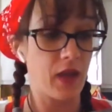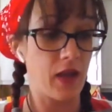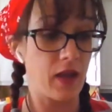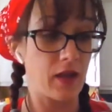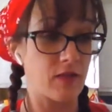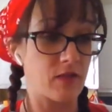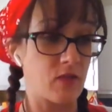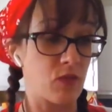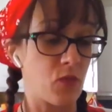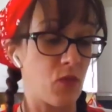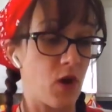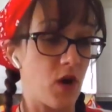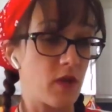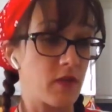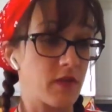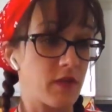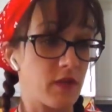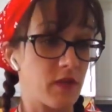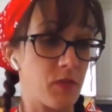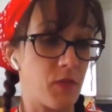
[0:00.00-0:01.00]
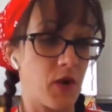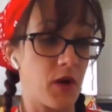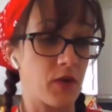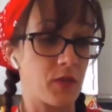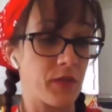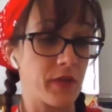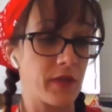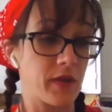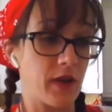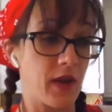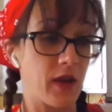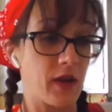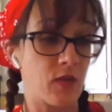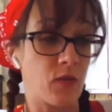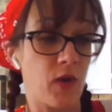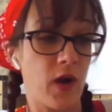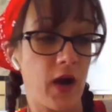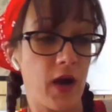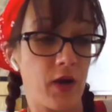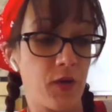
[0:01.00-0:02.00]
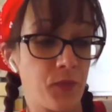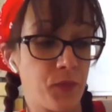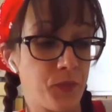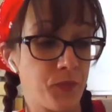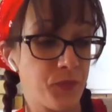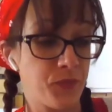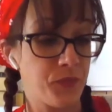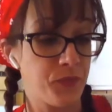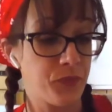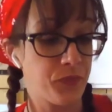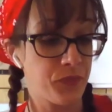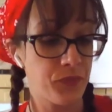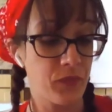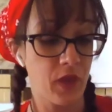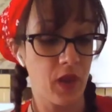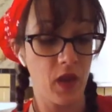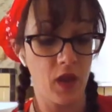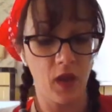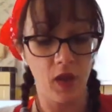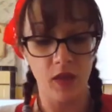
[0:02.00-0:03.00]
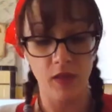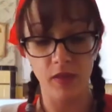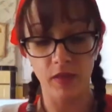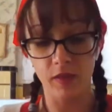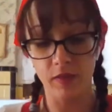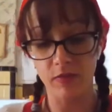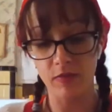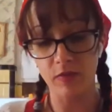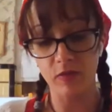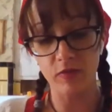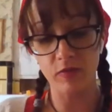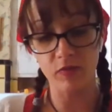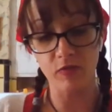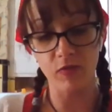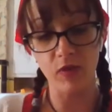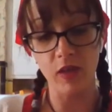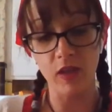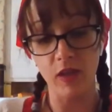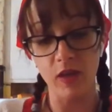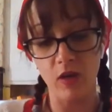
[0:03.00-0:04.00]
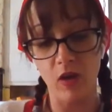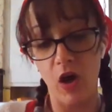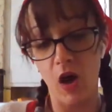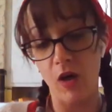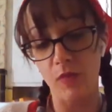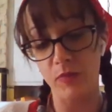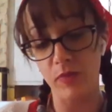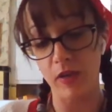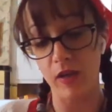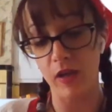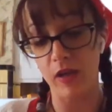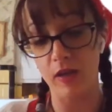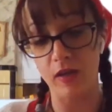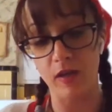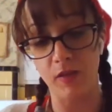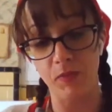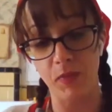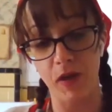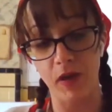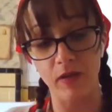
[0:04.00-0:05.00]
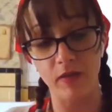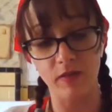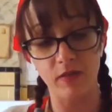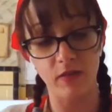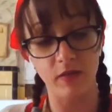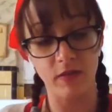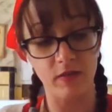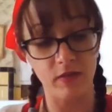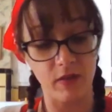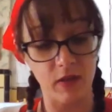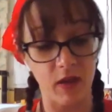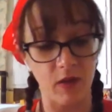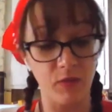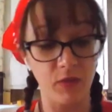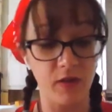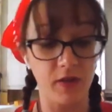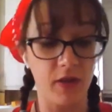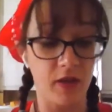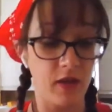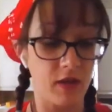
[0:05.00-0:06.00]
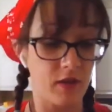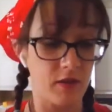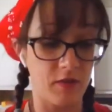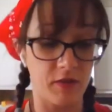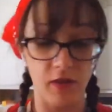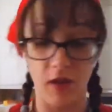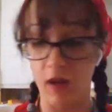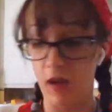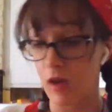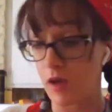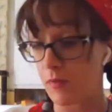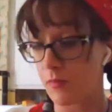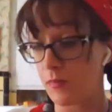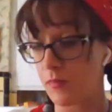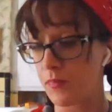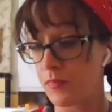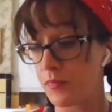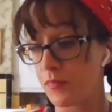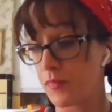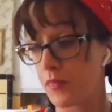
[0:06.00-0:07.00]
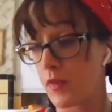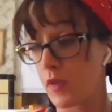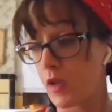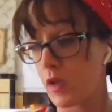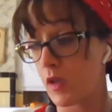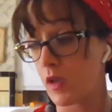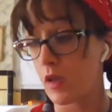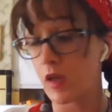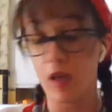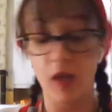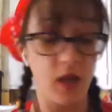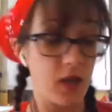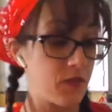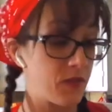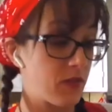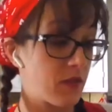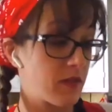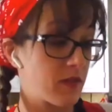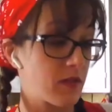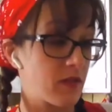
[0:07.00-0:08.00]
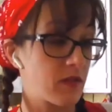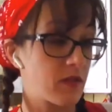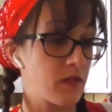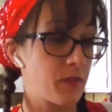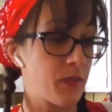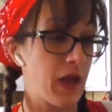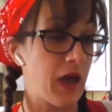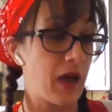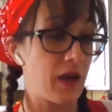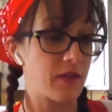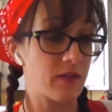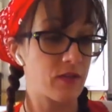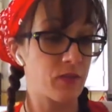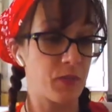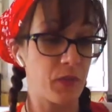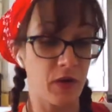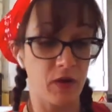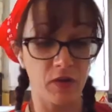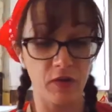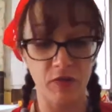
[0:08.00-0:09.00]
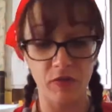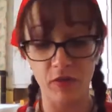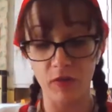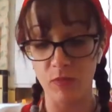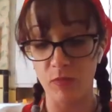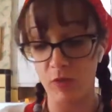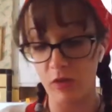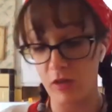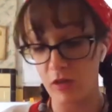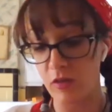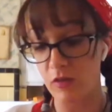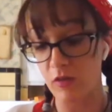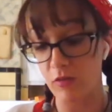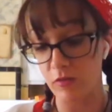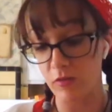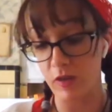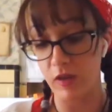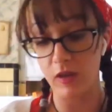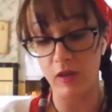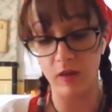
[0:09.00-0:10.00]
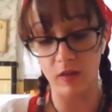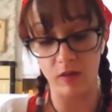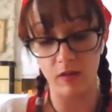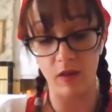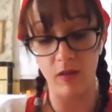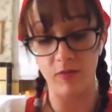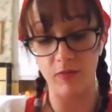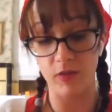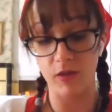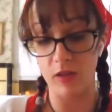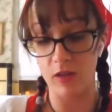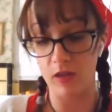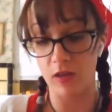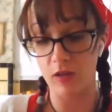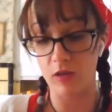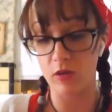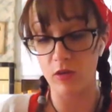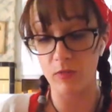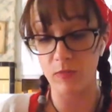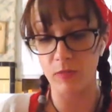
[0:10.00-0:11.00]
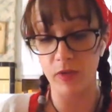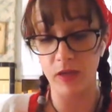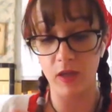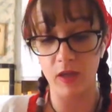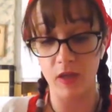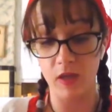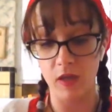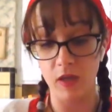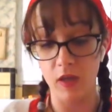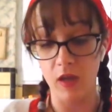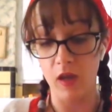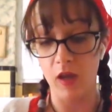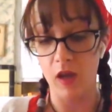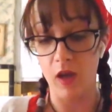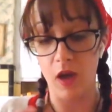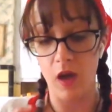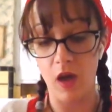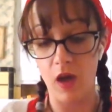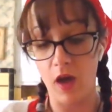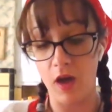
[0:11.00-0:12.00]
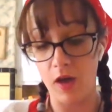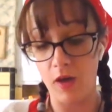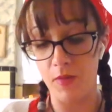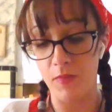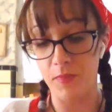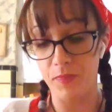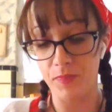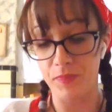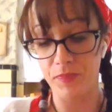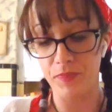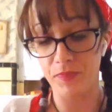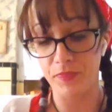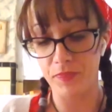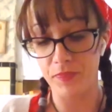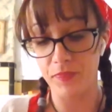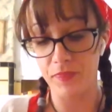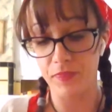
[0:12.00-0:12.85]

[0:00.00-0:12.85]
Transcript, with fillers: Ace of Wands at the bottom of the deck. Wow. This looks really complicated, Pisces, and I would take your time. If this is a past person, which it looks like it definitely could be, I'm